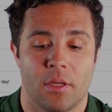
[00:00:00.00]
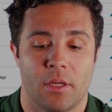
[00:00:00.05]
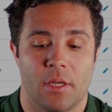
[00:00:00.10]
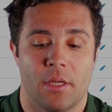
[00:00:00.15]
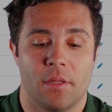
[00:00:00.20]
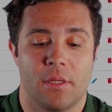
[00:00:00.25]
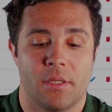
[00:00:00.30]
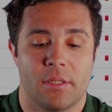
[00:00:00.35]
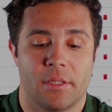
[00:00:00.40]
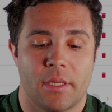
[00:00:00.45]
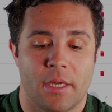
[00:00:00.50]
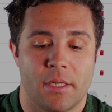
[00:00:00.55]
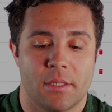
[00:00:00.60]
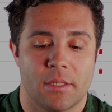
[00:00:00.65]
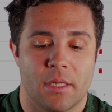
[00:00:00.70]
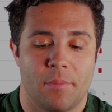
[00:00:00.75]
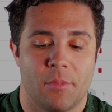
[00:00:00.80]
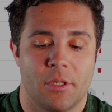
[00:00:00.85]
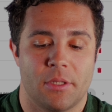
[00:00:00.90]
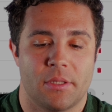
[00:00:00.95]
In this case,
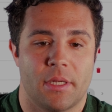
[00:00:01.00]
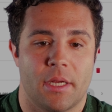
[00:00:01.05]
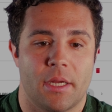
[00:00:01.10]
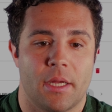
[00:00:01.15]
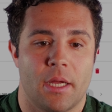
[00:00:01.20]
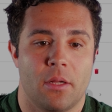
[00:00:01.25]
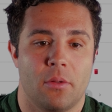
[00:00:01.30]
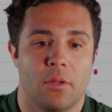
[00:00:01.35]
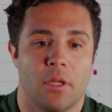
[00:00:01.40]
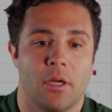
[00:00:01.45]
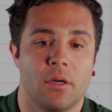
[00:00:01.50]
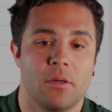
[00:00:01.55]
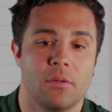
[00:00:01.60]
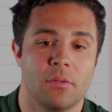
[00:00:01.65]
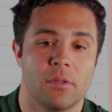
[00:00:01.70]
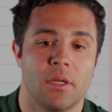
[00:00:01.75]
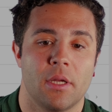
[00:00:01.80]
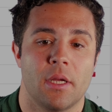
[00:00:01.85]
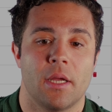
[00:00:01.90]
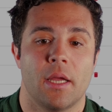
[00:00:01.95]
I'm going to say
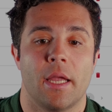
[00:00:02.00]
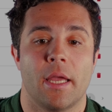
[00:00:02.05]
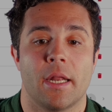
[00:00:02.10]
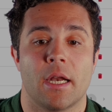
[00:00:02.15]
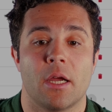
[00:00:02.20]
hello, and